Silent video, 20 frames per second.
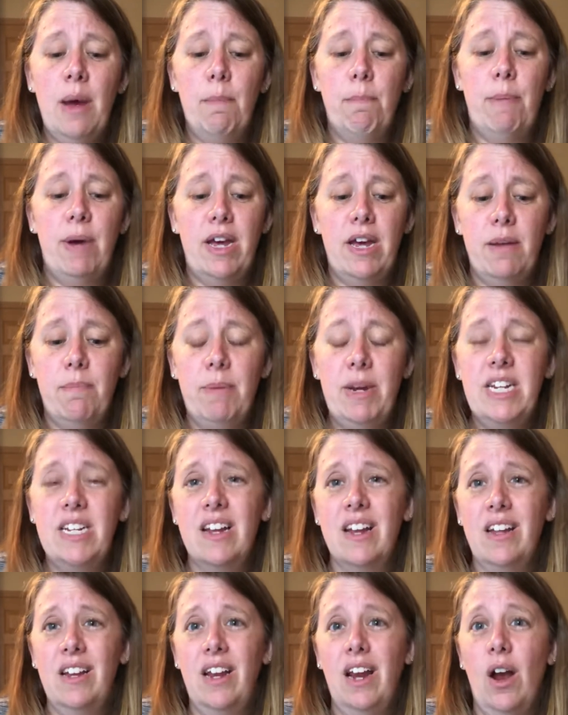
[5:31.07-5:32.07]
but
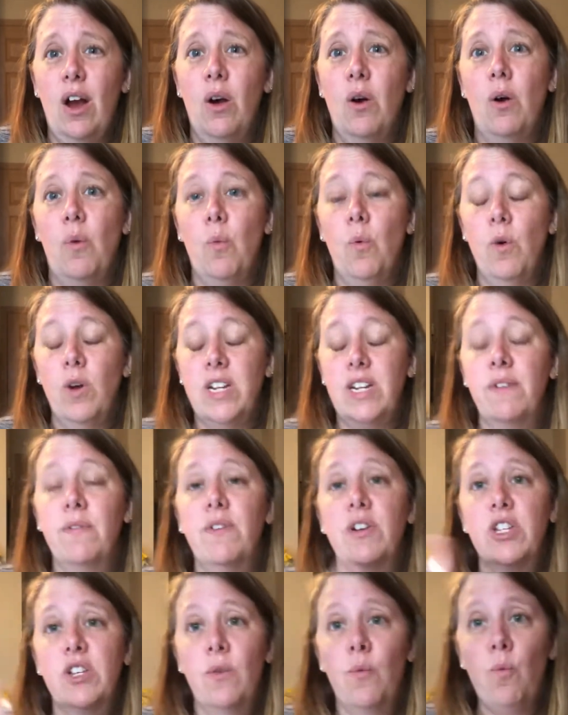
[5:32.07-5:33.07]
basically a
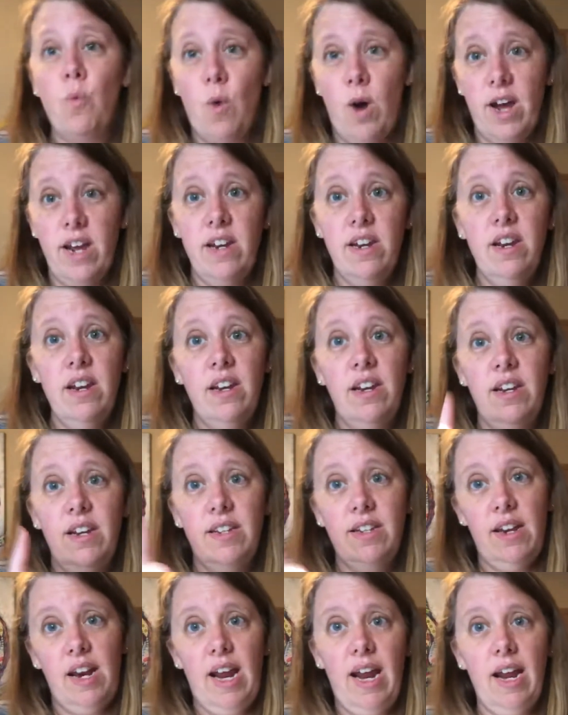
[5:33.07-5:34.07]
difference of 1 is
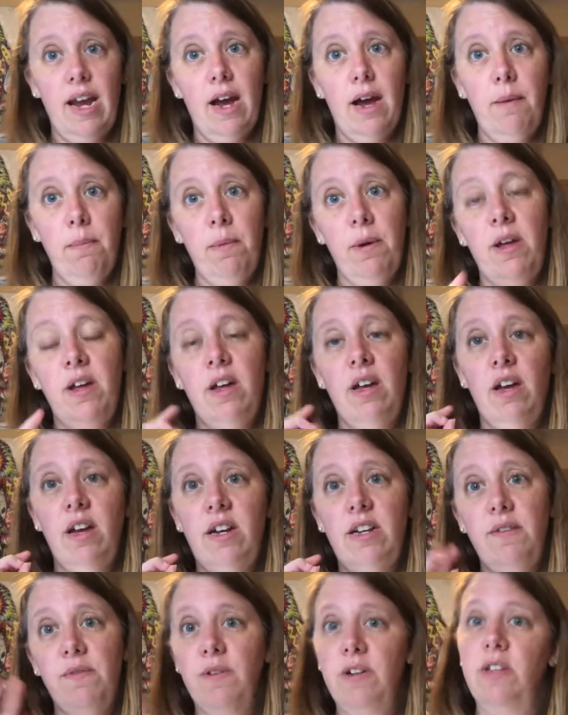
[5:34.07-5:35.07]
an A cup, a
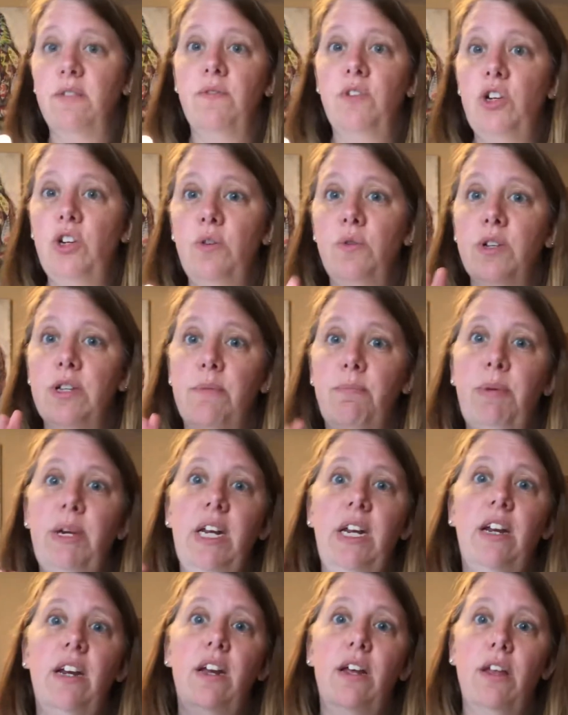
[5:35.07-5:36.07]
difference of 2 is a
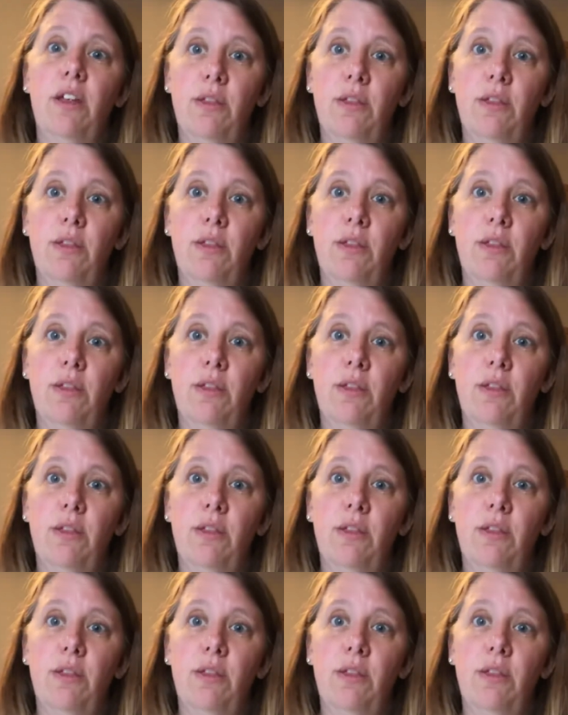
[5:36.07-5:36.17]
B,